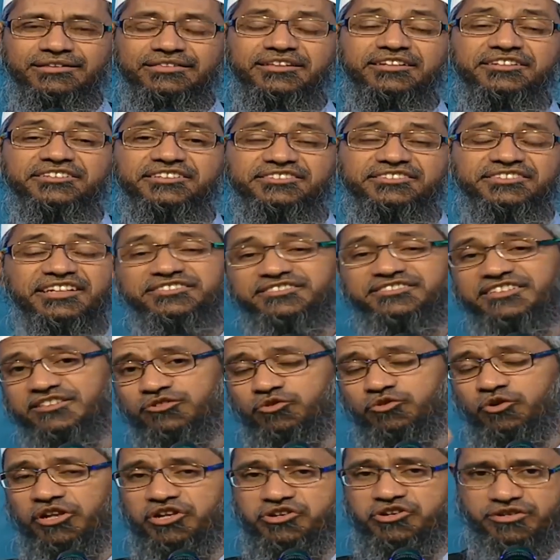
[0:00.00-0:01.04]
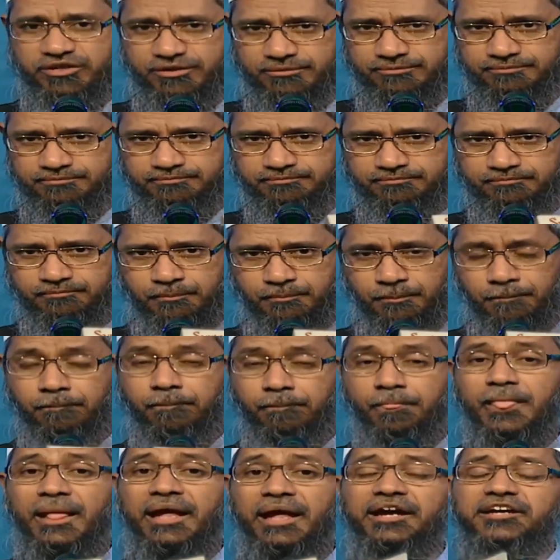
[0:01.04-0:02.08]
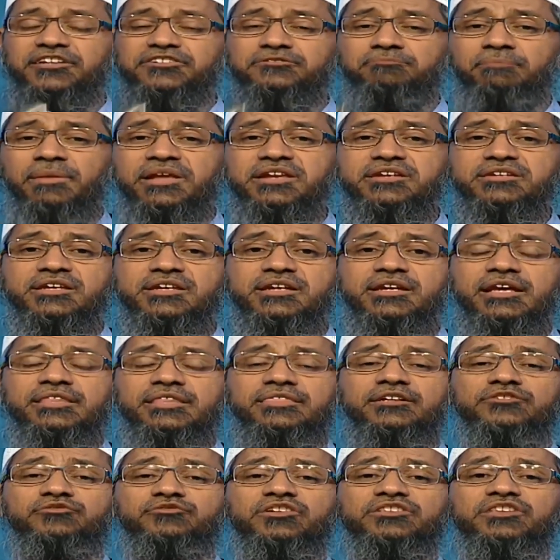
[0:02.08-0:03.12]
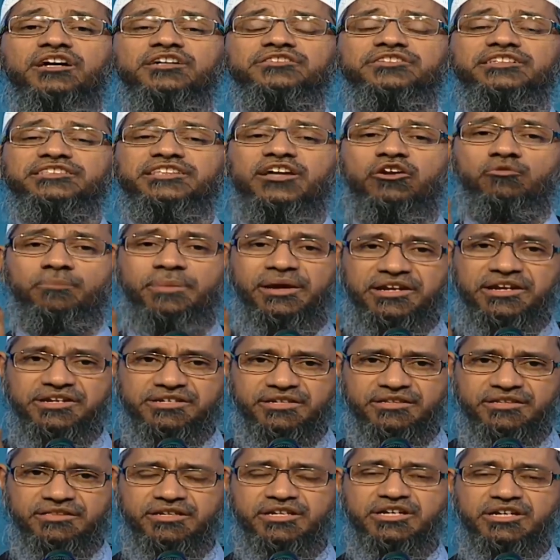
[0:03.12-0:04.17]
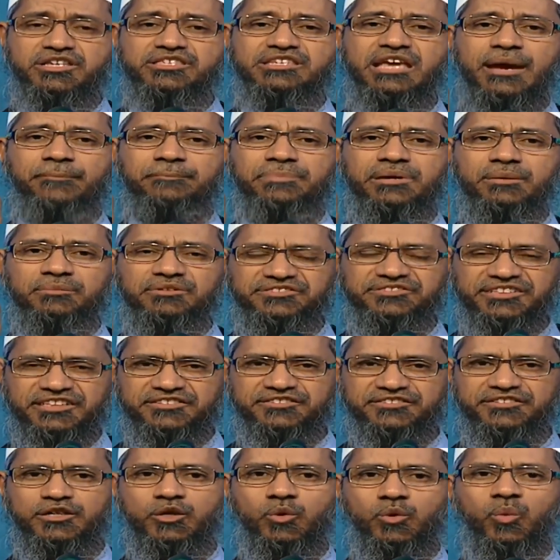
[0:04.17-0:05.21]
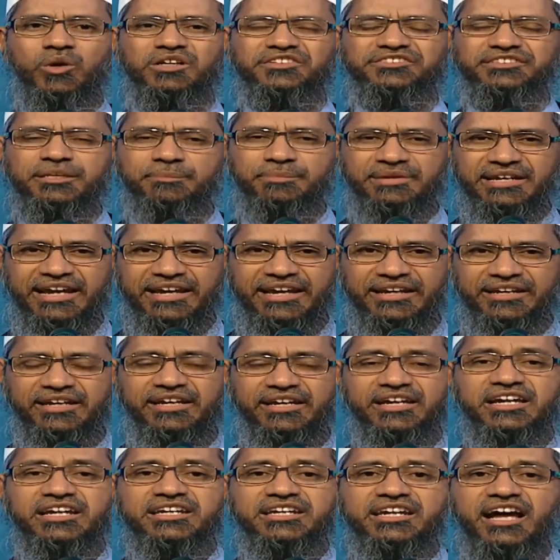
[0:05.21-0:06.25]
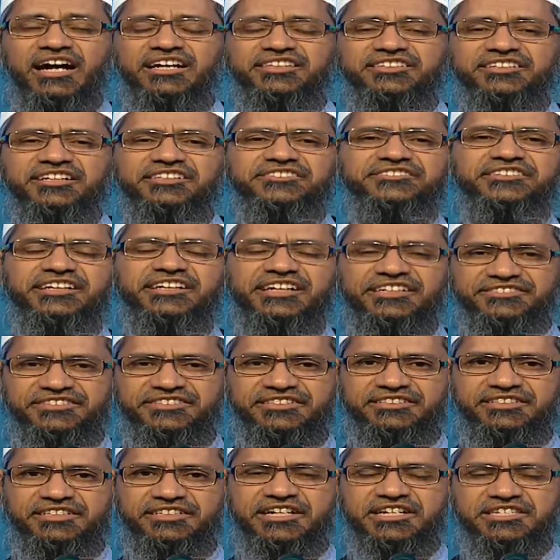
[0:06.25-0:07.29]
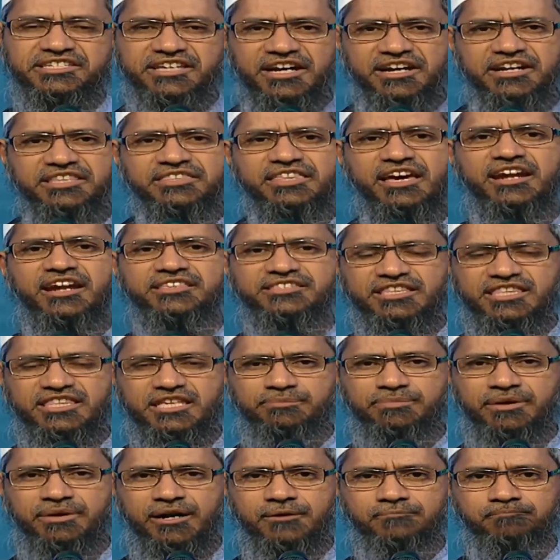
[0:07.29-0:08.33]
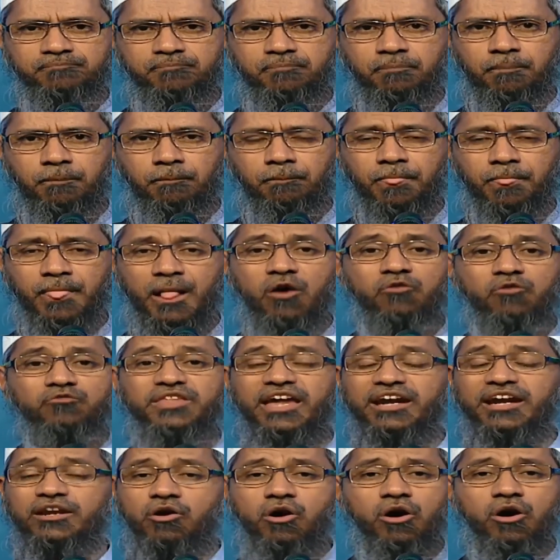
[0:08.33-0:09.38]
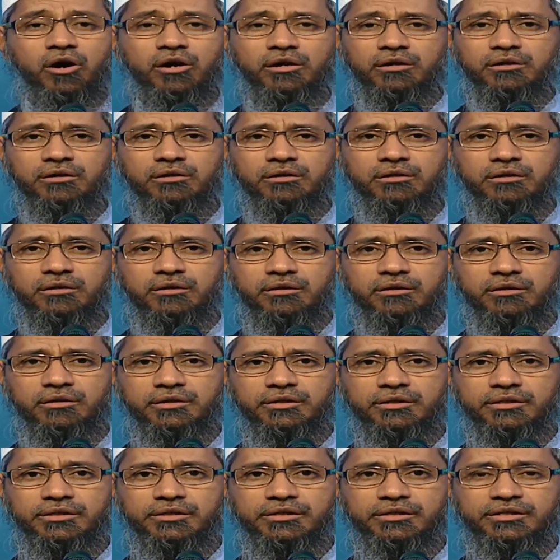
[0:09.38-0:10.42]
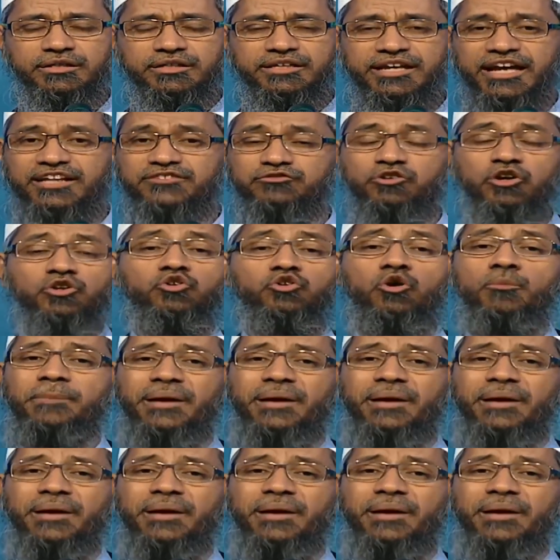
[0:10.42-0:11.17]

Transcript: This is a Sanskrit quotation. It's mentioned in the Svetasvetara Upanishad, chapter number 6, verse number 9. Nacha sikasij janitana chadipa. Of that God, he has got no